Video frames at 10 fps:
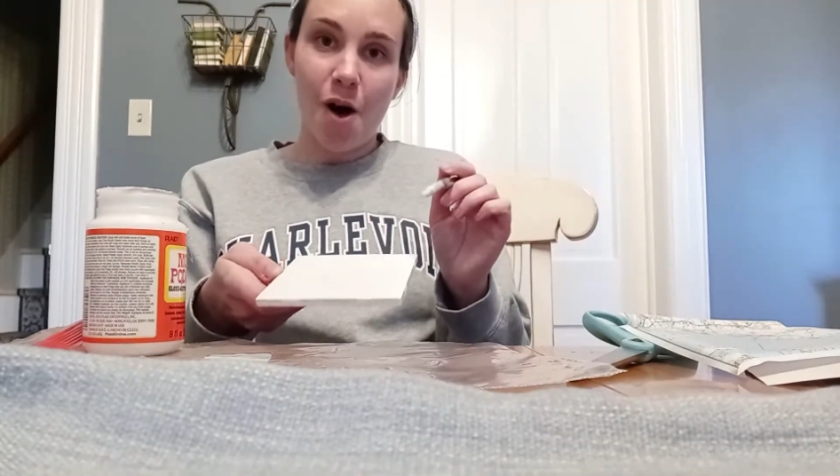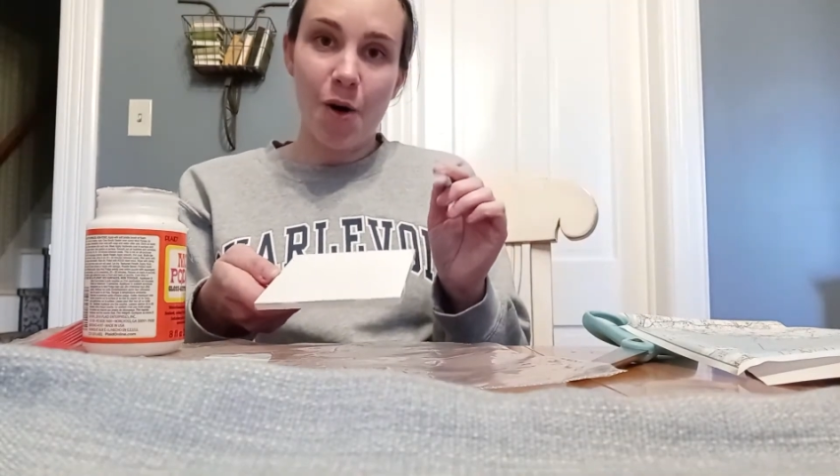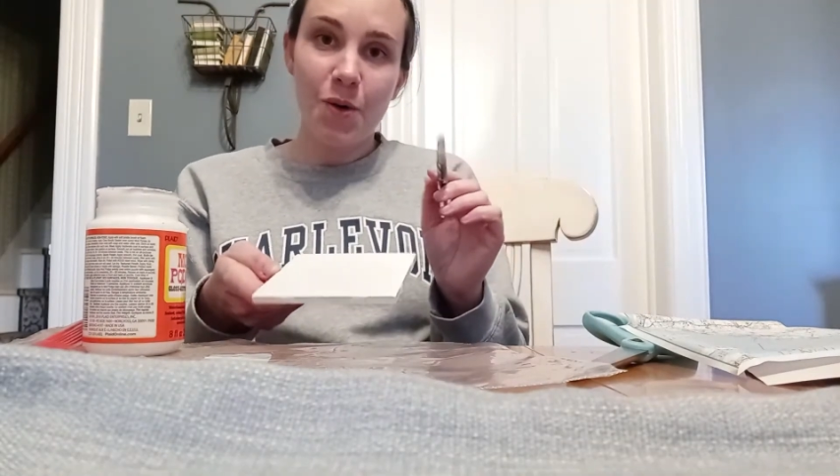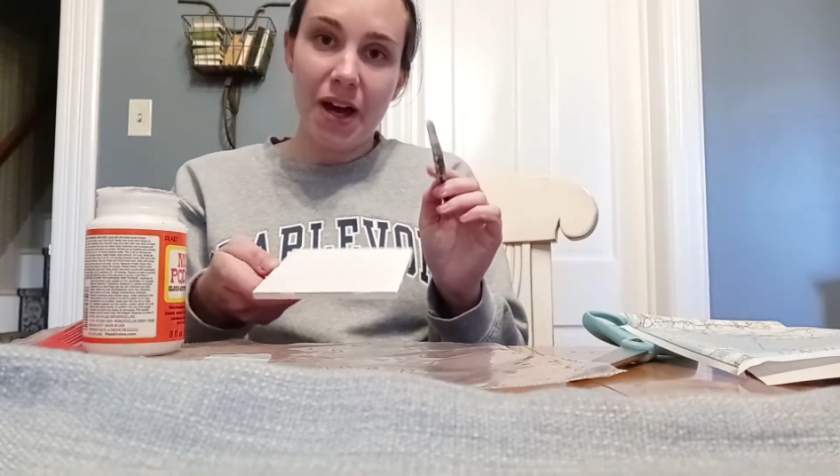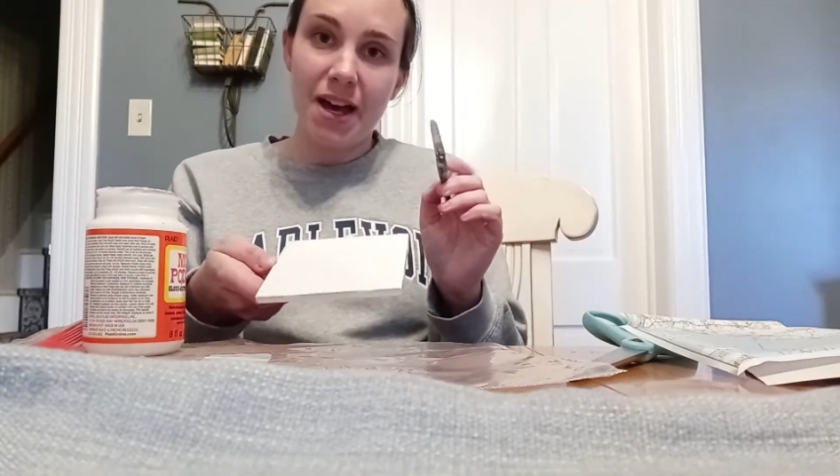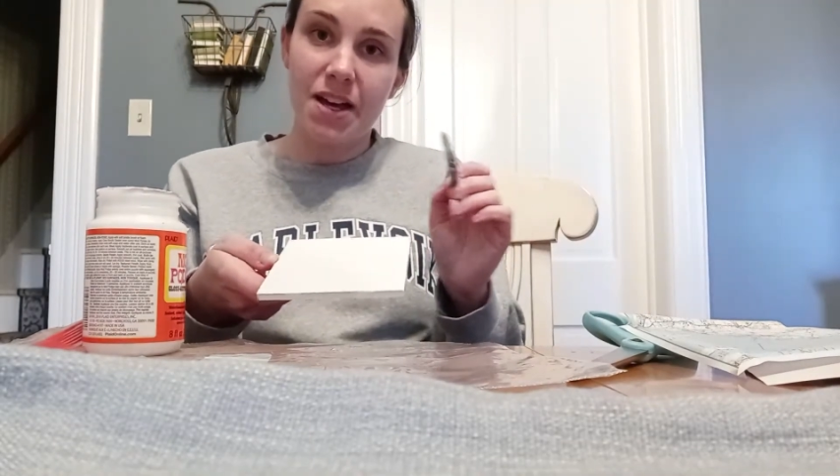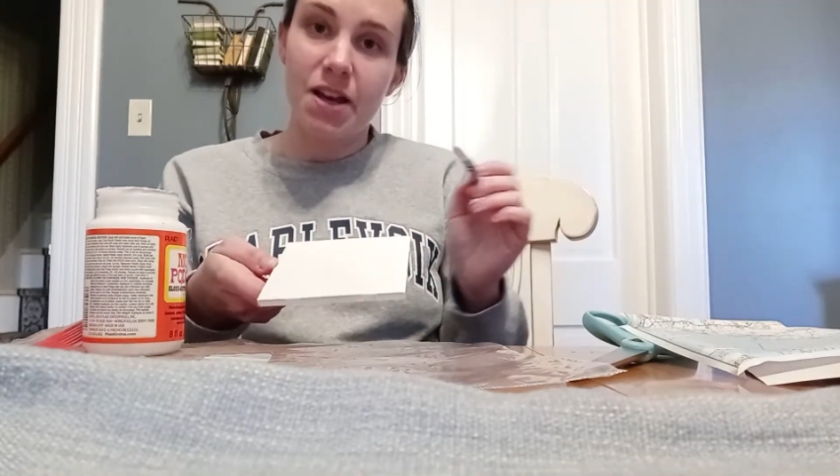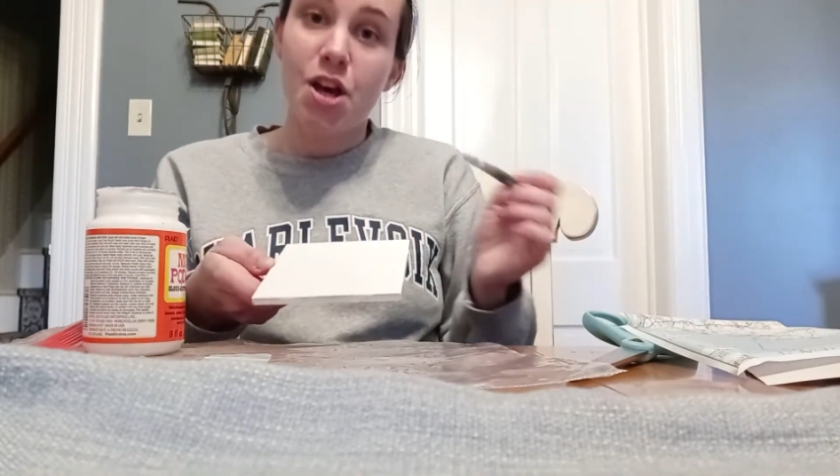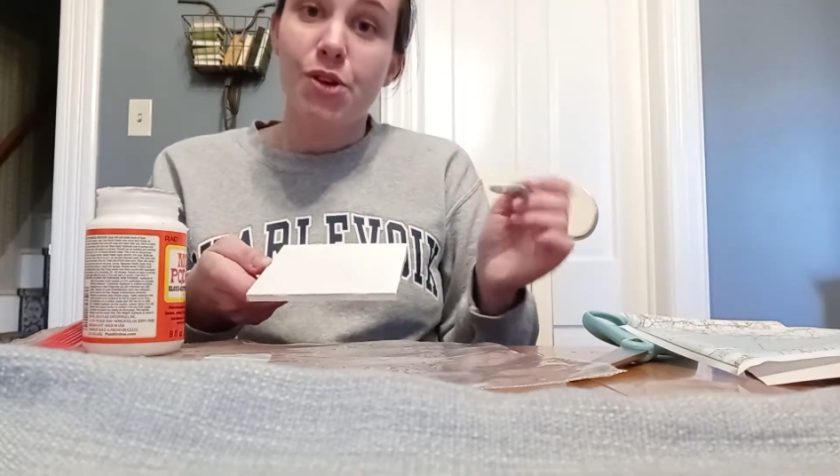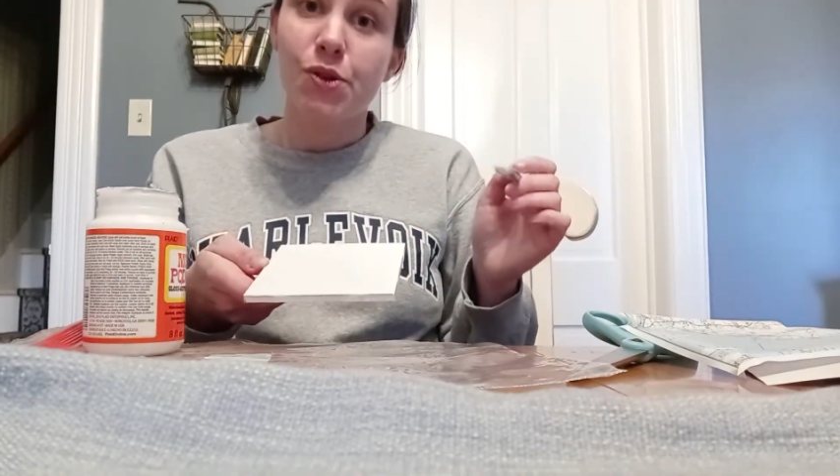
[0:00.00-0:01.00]

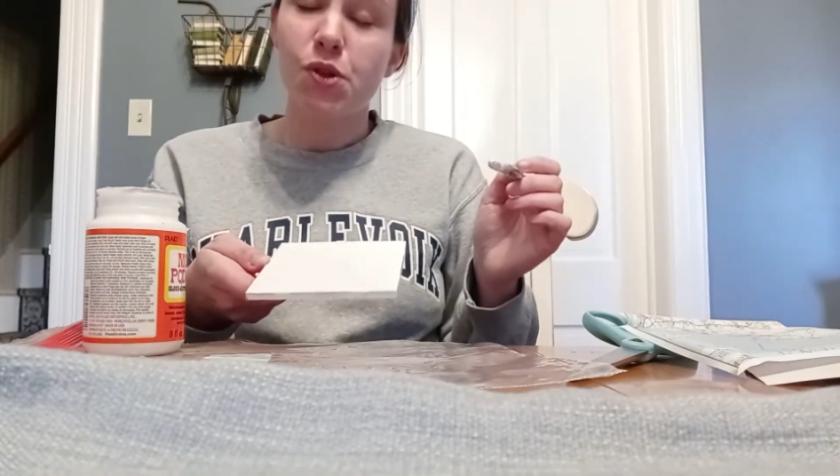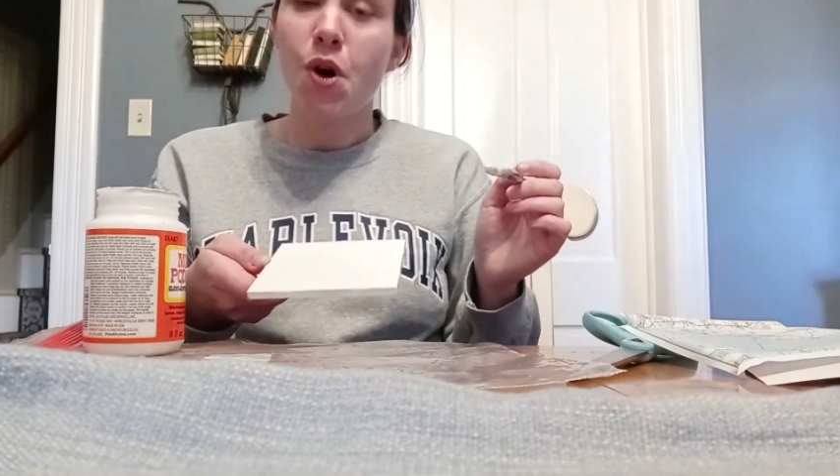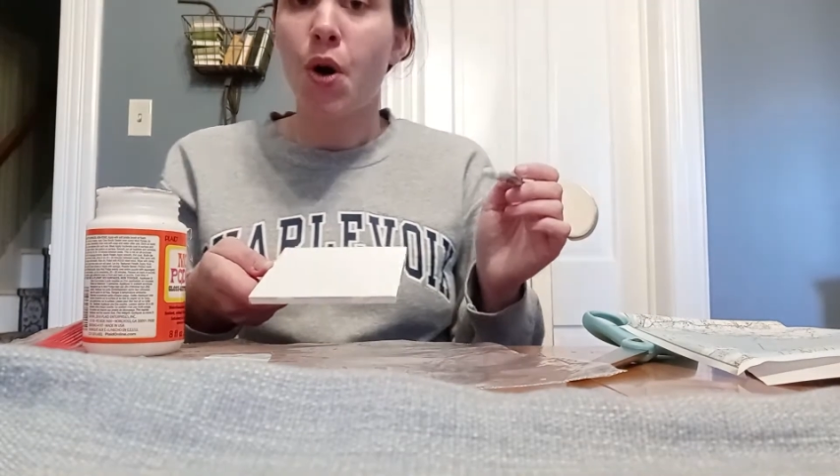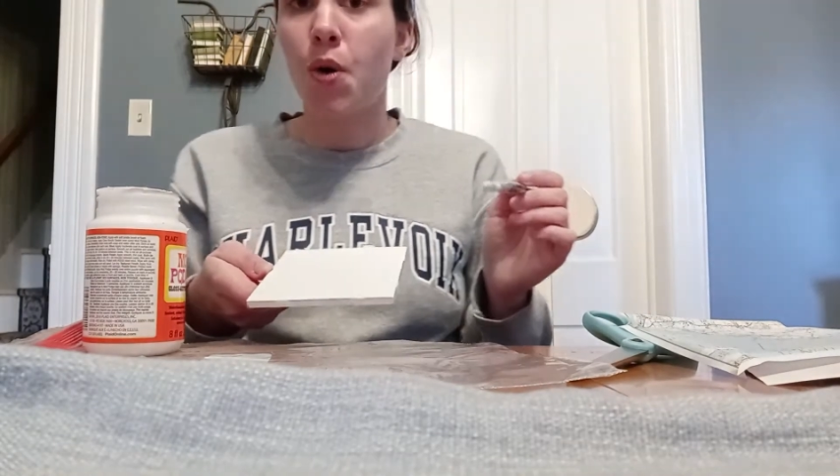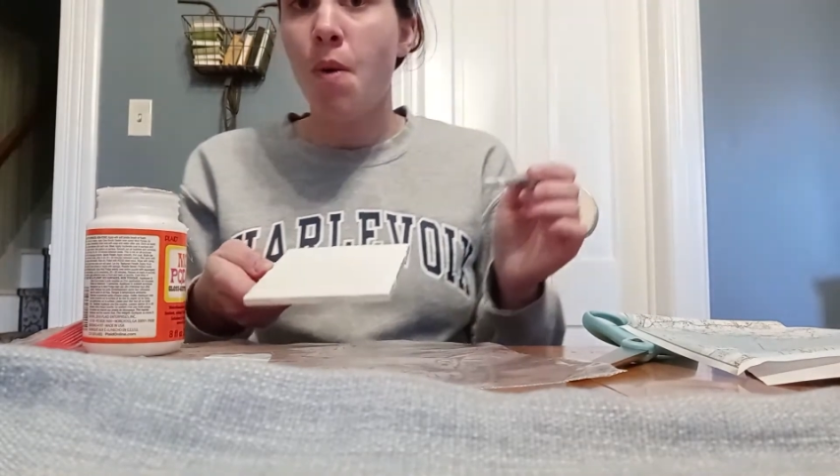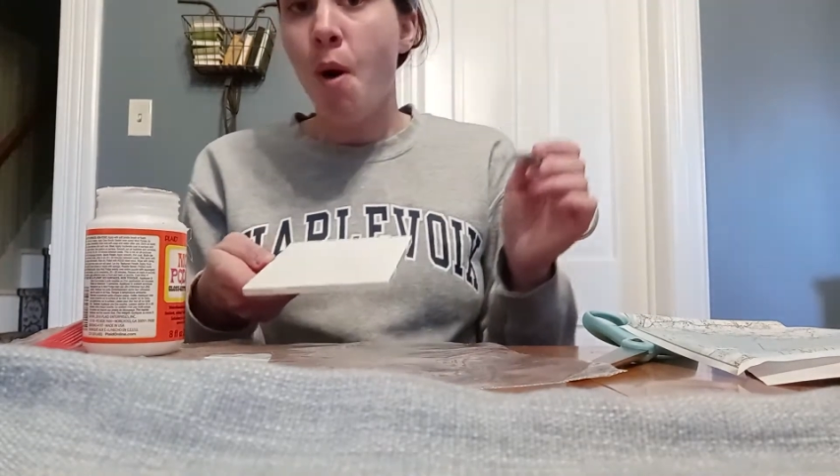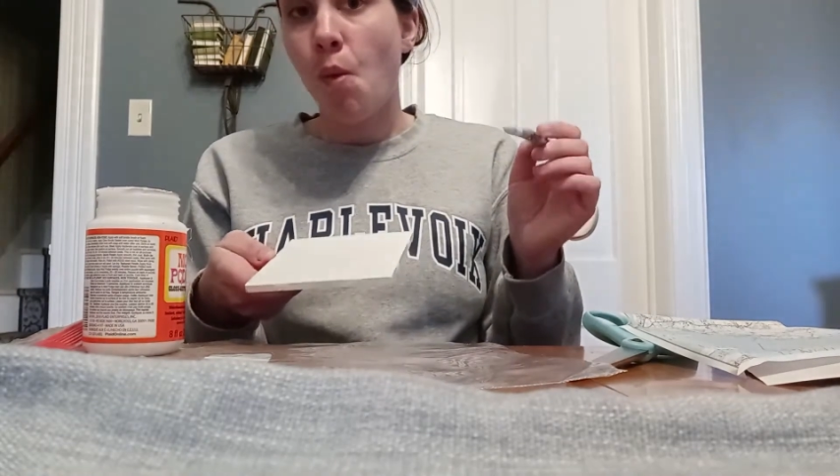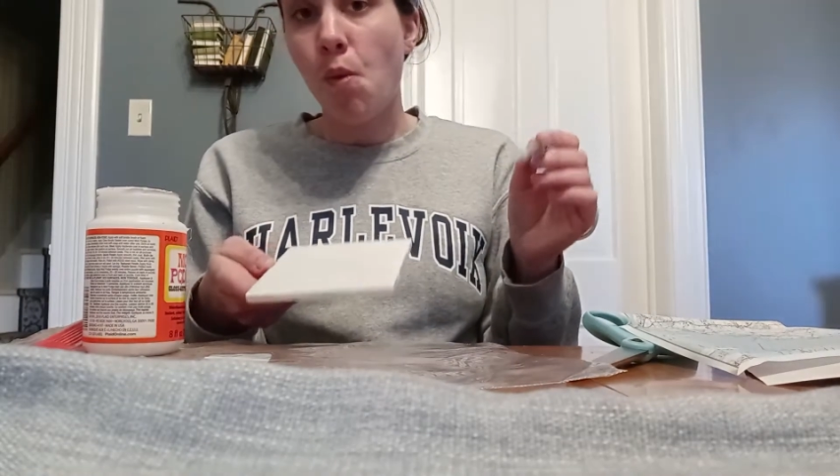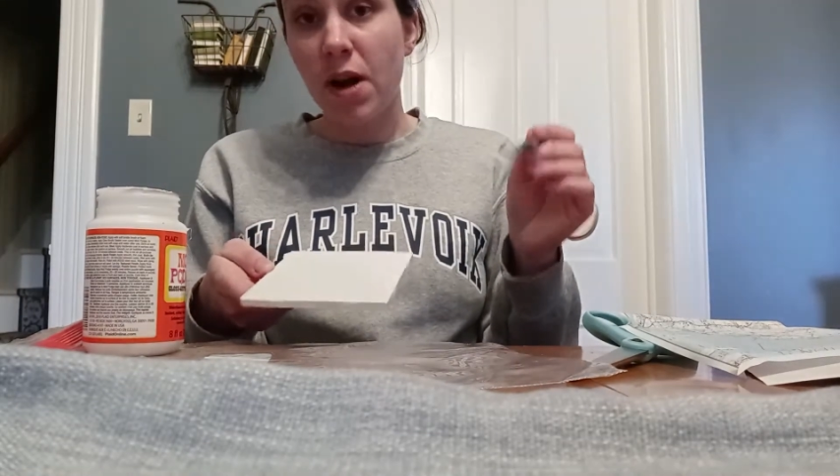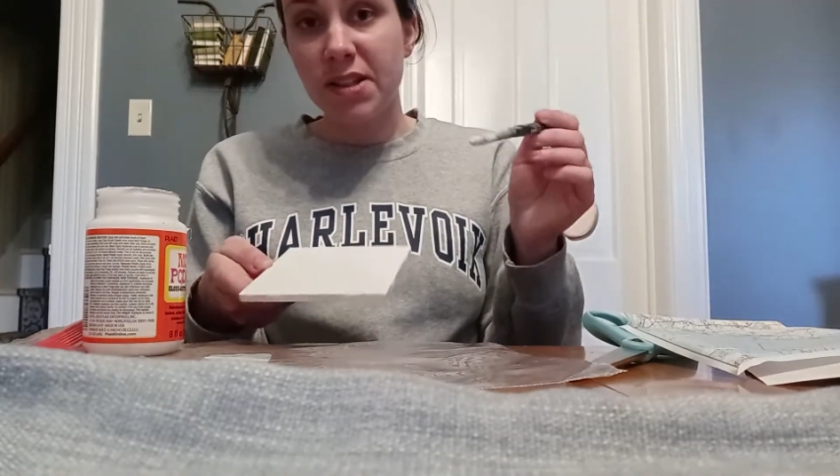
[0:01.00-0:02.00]
Okay, so
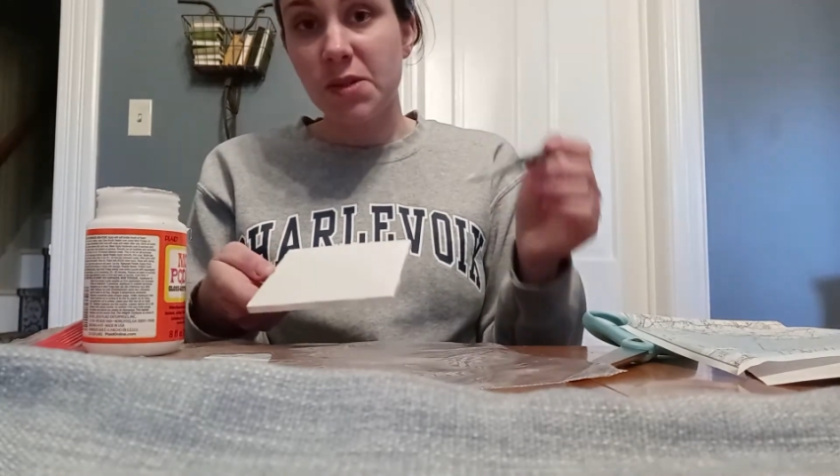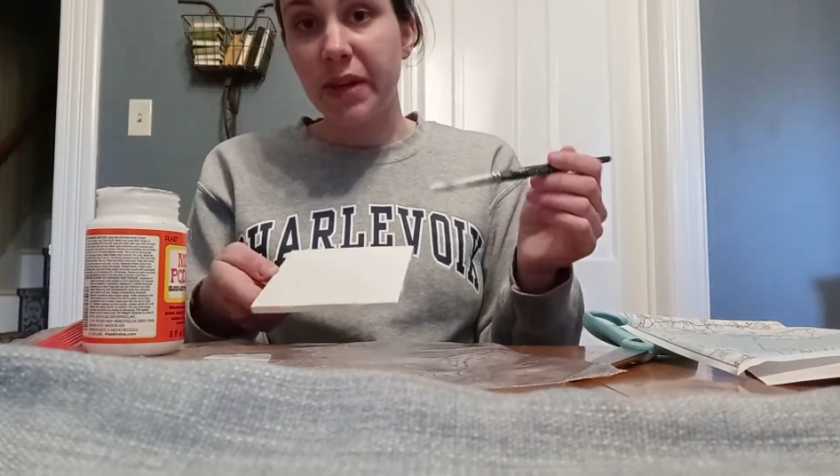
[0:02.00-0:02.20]
once